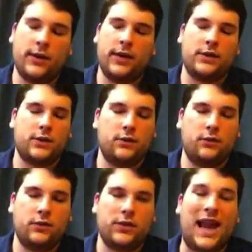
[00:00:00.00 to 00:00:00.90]
it lets
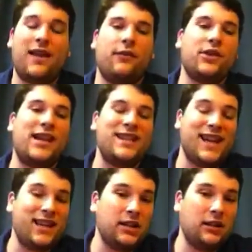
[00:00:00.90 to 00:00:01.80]
you sack for
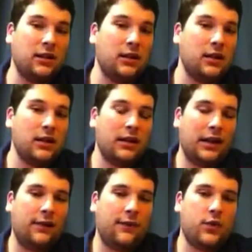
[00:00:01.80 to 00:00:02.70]
Tytannial
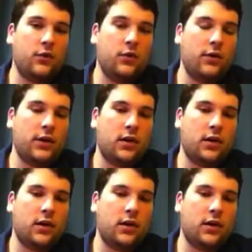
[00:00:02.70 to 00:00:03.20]
if you,